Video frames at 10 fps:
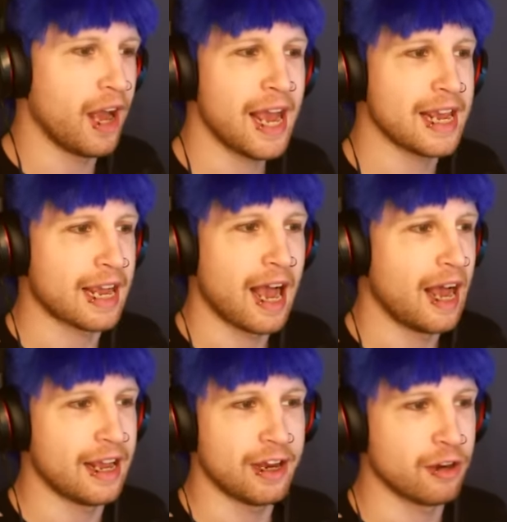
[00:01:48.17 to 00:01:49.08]
hey,
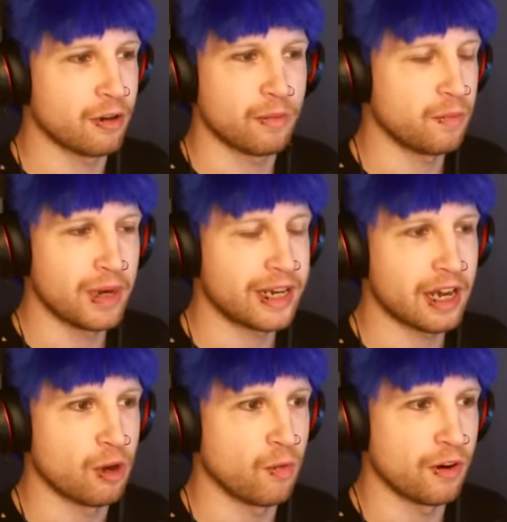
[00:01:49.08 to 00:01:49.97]
here we
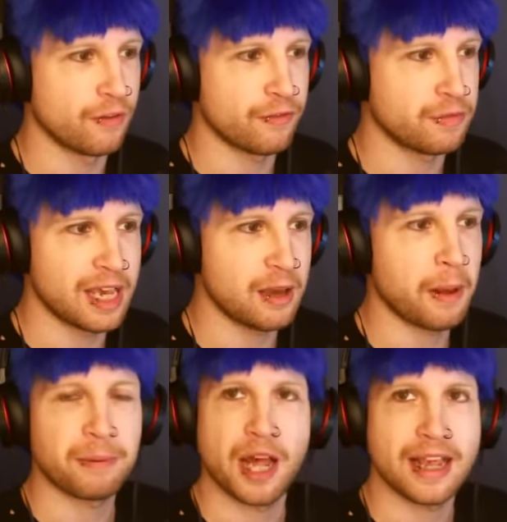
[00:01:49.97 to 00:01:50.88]
go. We're gonna
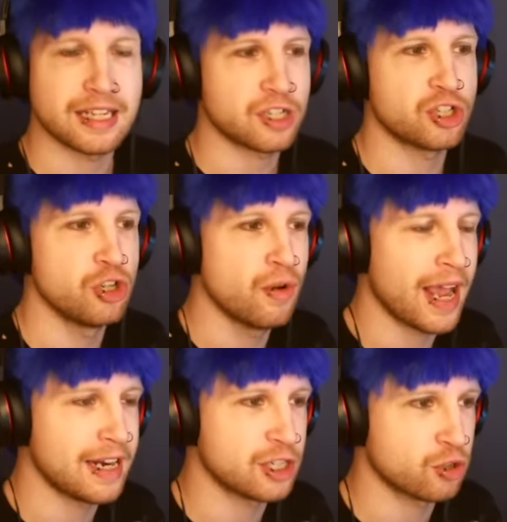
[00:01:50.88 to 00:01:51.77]
be playing as the
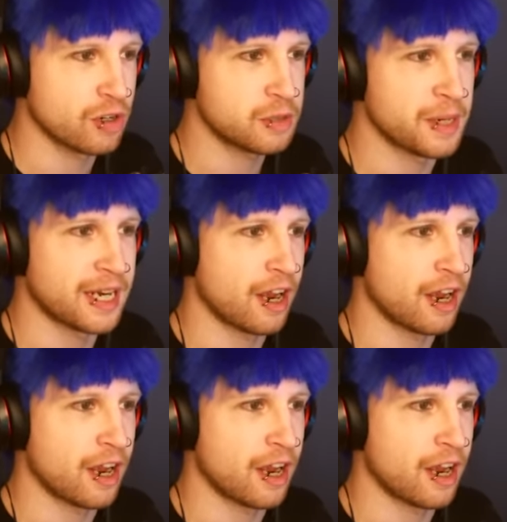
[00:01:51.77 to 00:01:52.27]
two-handed swordsman